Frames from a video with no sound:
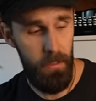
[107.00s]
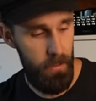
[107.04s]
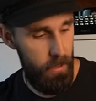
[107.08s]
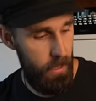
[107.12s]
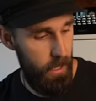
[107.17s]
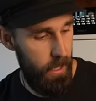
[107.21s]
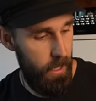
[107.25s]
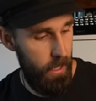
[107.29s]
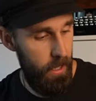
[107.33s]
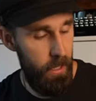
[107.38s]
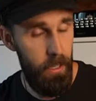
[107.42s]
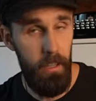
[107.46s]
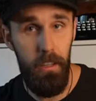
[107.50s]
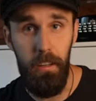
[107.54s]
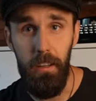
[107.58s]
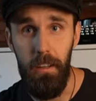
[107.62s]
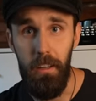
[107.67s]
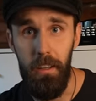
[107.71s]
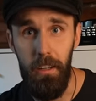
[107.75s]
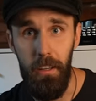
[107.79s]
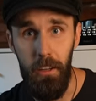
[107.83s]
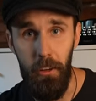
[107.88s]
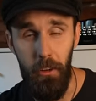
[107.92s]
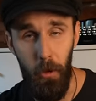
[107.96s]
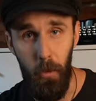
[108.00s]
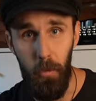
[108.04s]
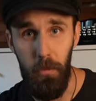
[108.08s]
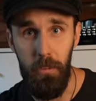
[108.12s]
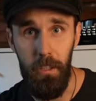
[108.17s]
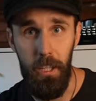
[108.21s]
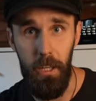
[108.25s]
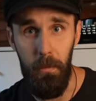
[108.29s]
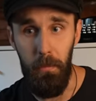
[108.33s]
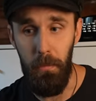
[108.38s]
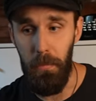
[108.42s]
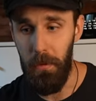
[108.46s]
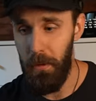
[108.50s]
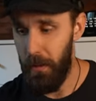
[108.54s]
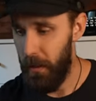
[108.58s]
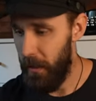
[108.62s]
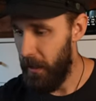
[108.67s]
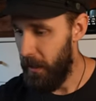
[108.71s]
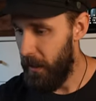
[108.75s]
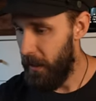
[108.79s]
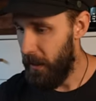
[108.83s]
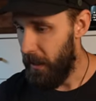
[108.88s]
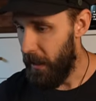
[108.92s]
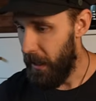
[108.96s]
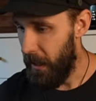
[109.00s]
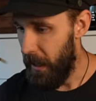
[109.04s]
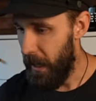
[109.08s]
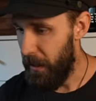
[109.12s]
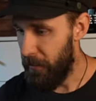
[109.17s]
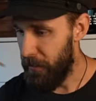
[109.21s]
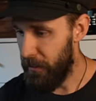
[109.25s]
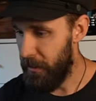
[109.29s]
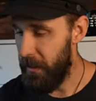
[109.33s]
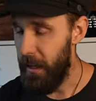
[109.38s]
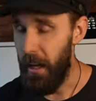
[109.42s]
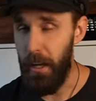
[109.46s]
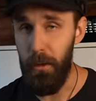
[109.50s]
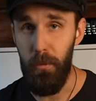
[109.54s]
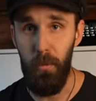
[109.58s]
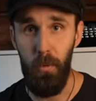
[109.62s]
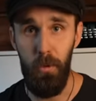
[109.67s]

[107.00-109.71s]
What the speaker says: and don't keep. And after that,